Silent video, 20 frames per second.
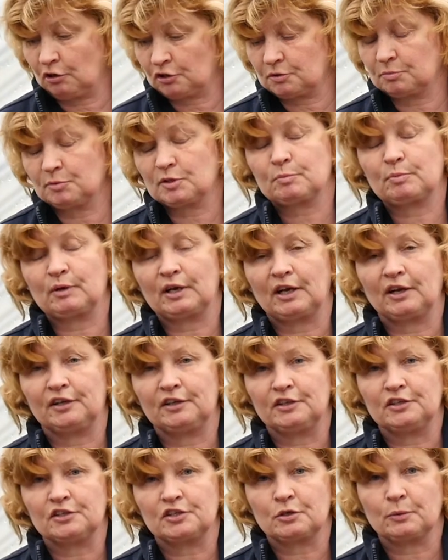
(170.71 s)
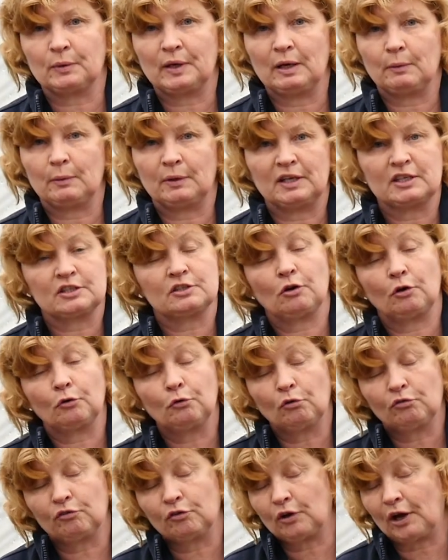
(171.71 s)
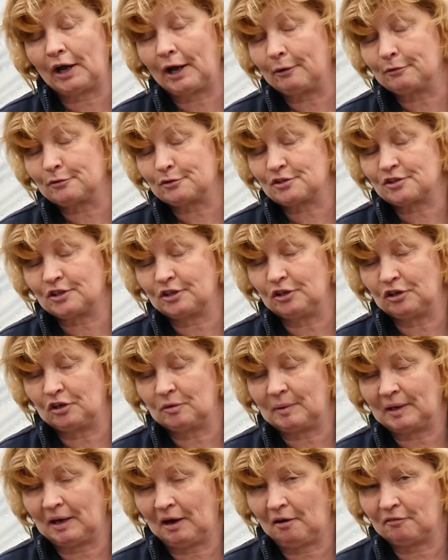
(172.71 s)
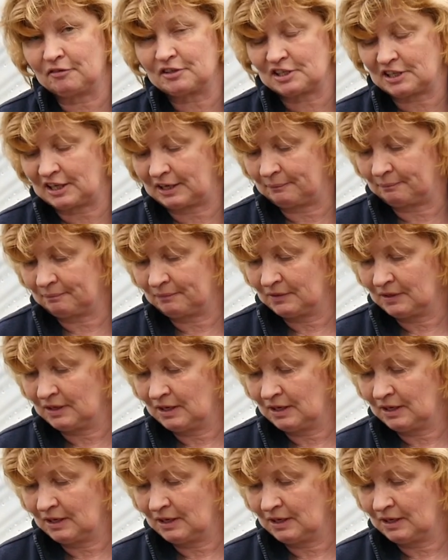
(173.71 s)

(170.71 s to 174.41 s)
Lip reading: got some spring onions to eat when there's not an awful lot else that you could be harvesting.